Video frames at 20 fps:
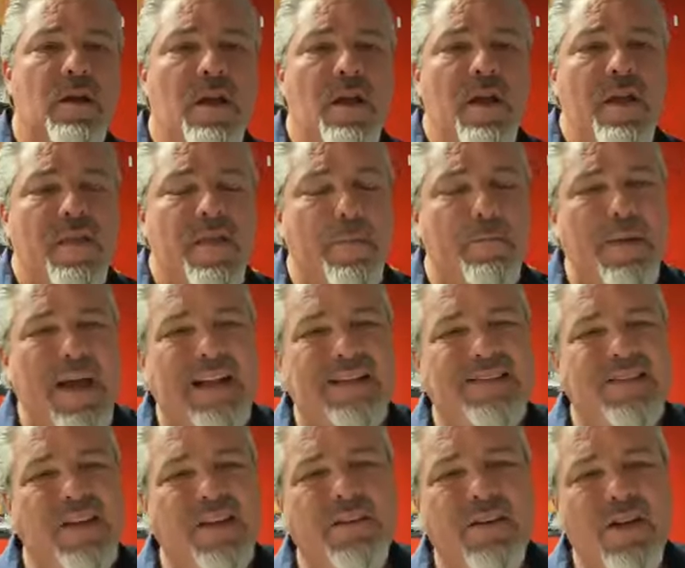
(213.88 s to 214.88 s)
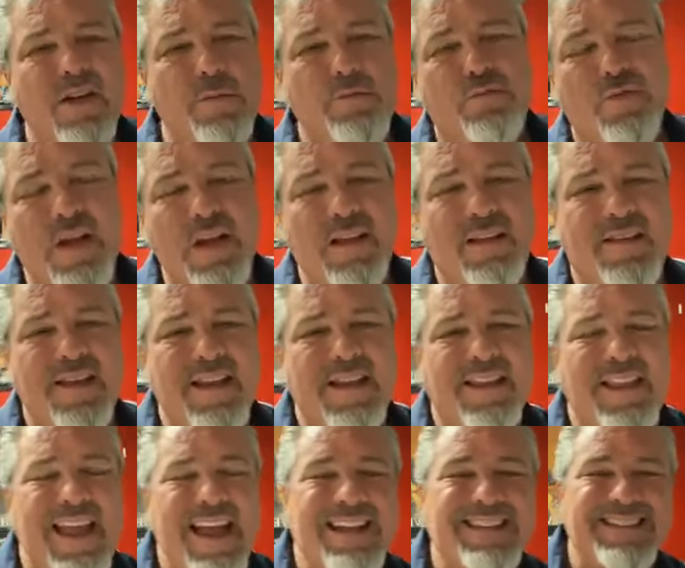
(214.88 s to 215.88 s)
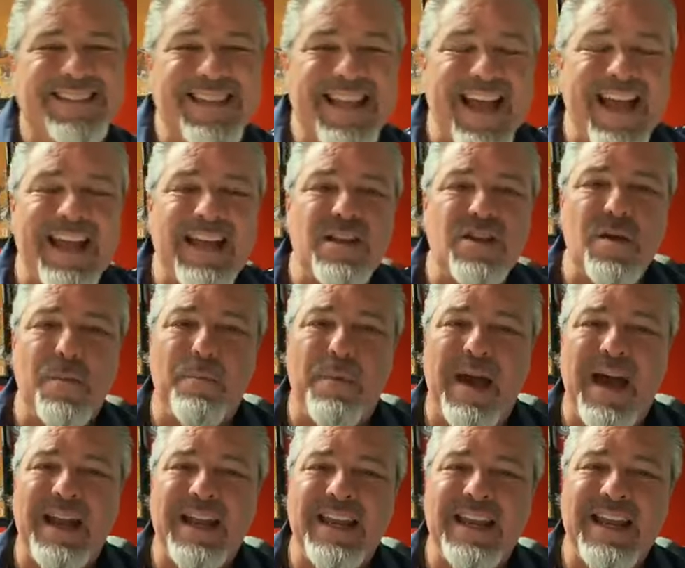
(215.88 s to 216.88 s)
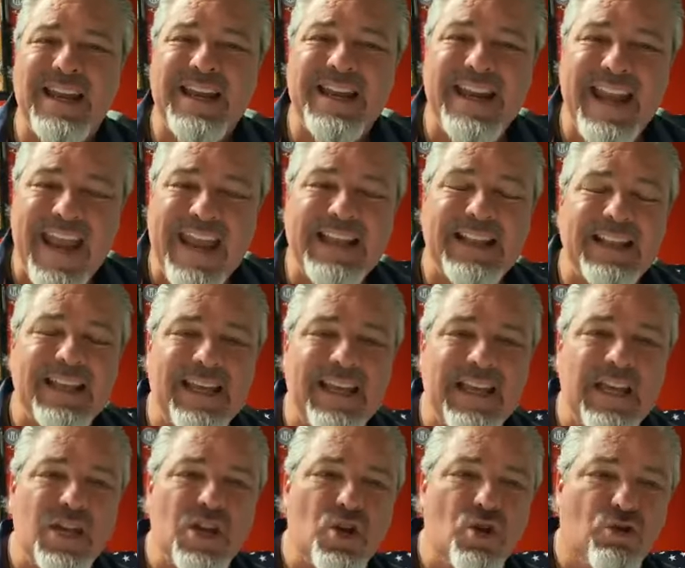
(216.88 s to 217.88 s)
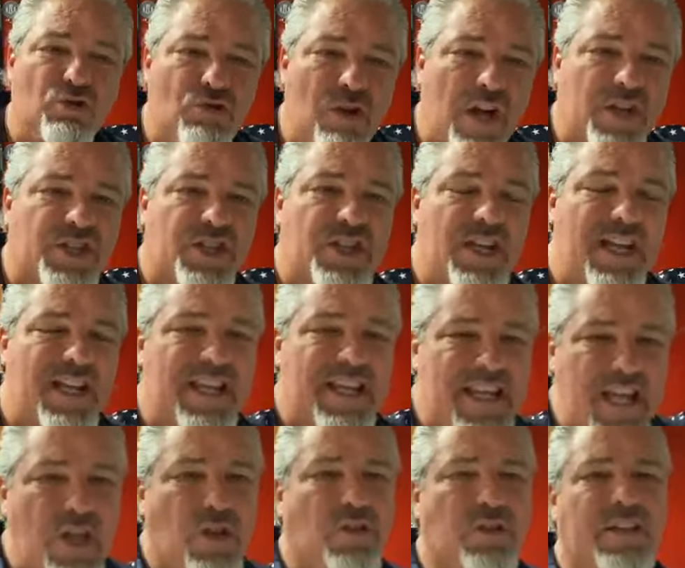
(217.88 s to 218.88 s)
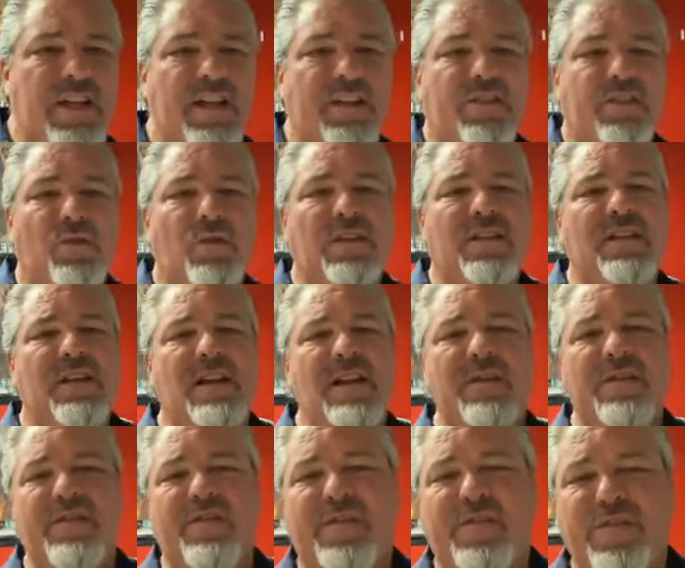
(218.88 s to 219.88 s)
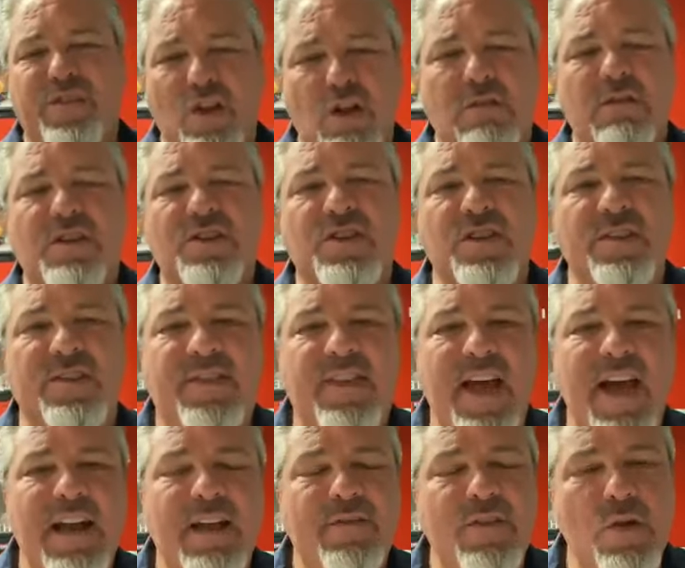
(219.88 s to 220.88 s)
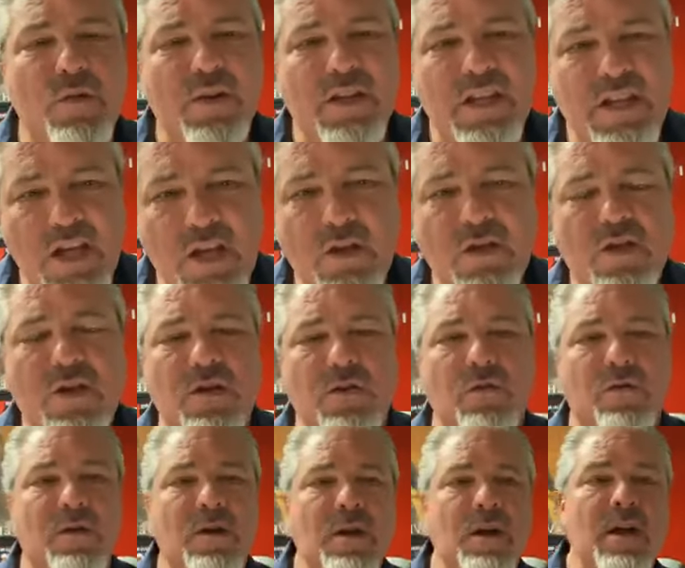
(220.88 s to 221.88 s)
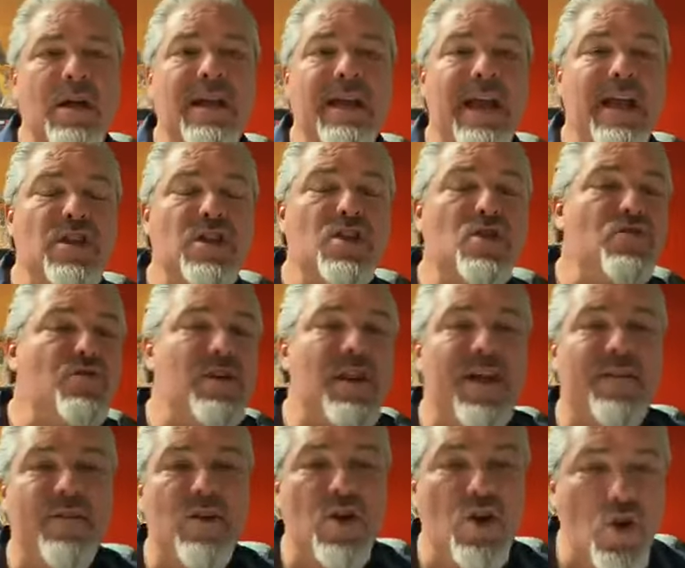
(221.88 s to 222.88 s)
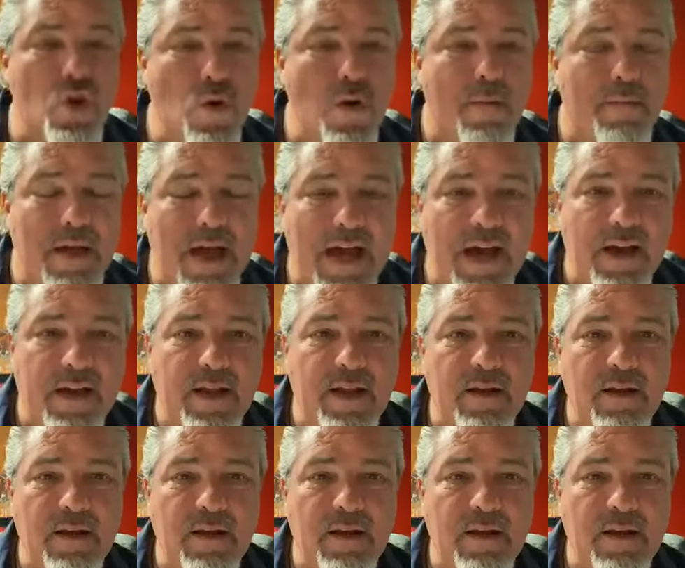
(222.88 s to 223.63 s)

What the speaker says: The bacteria you breathed in last night, your body innately crushed it, killed it, so it didn't flourish inside of you and kill you. And you never knew about it.